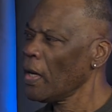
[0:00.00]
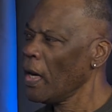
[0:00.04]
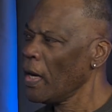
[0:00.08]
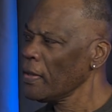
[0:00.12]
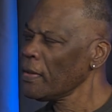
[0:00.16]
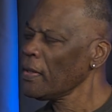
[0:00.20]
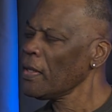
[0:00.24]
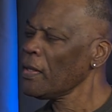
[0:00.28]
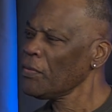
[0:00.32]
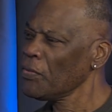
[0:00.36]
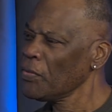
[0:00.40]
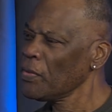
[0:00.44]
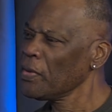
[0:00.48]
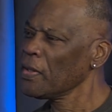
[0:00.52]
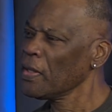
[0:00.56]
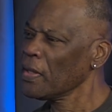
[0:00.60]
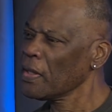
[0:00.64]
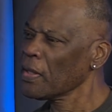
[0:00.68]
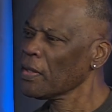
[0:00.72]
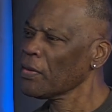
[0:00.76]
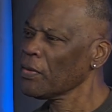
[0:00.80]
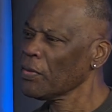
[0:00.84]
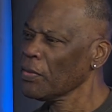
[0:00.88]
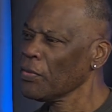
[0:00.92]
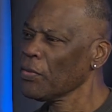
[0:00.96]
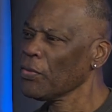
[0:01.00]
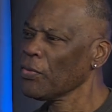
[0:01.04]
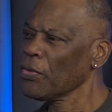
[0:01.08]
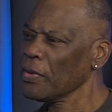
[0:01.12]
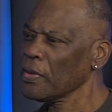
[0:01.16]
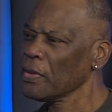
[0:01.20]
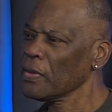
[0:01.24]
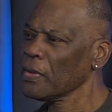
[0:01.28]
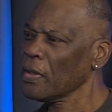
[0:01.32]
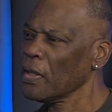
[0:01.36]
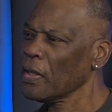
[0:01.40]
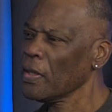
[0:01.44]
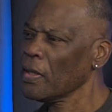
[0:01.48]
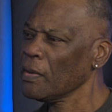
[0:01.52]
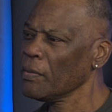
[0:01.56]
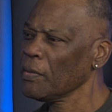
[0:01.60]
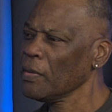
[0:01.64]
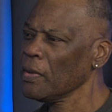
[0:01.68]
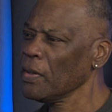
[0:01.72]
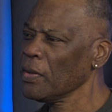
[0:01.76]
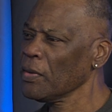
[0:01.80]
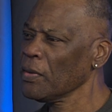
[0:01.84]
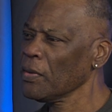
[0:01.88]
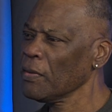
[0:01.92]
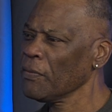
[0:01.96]
I think we did a good
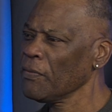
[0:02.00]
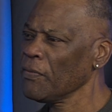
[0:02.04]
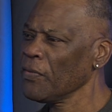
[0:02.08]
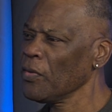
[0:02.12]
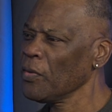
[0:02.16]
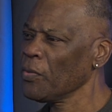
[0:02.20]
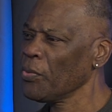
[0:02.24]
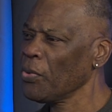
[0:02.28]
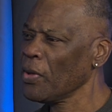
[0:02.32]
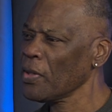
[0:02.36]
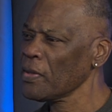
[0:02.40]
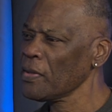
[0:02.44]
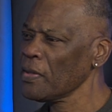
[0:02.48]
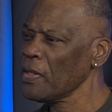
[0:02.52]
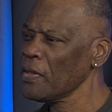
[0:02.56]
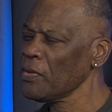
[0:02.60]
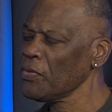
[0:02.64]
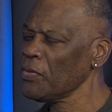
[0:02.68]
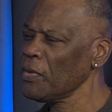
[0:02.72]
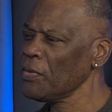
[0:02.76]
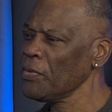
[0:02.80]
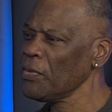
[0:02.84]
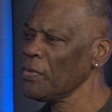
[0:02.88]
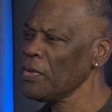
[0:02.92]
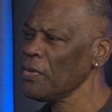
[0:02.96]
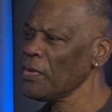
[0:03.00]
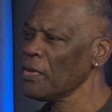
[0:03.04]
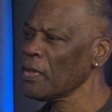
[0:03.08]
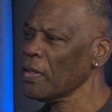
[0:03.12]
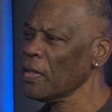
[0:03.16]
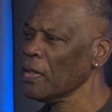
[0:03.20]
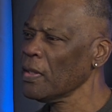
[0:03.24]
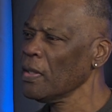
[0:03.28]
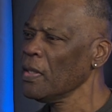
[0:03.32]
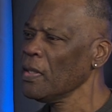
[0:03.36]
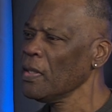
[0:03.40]
interview process. What do you think?